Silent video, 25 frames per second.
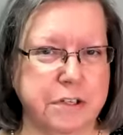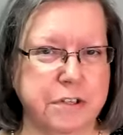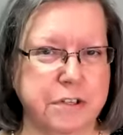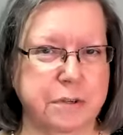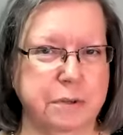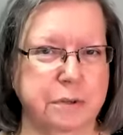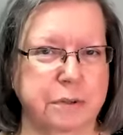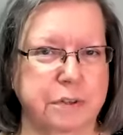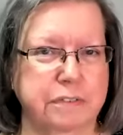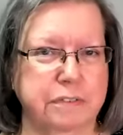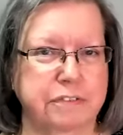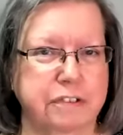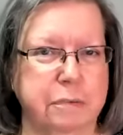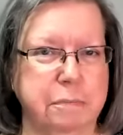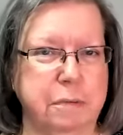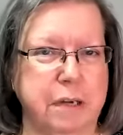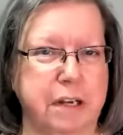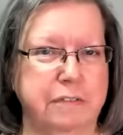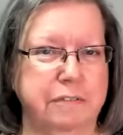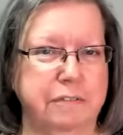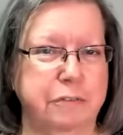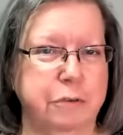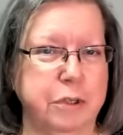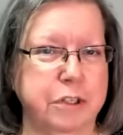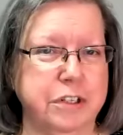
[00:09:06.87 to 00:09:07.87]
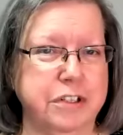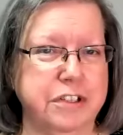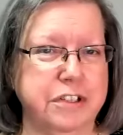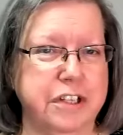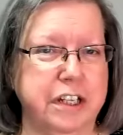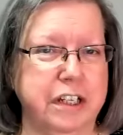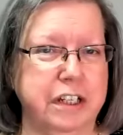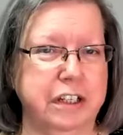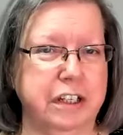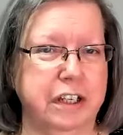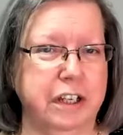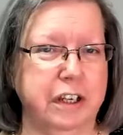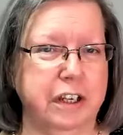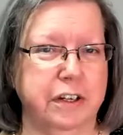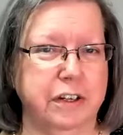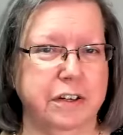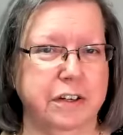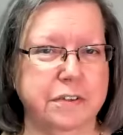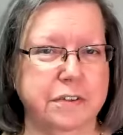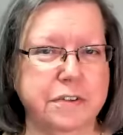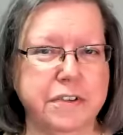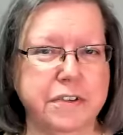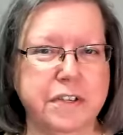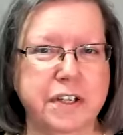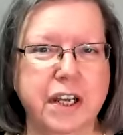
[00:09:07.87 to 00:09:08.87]
School for about 14
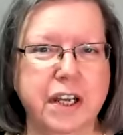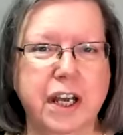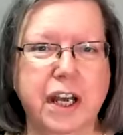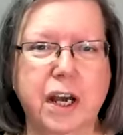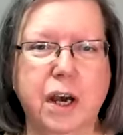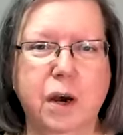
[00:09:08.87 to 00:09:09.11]
years,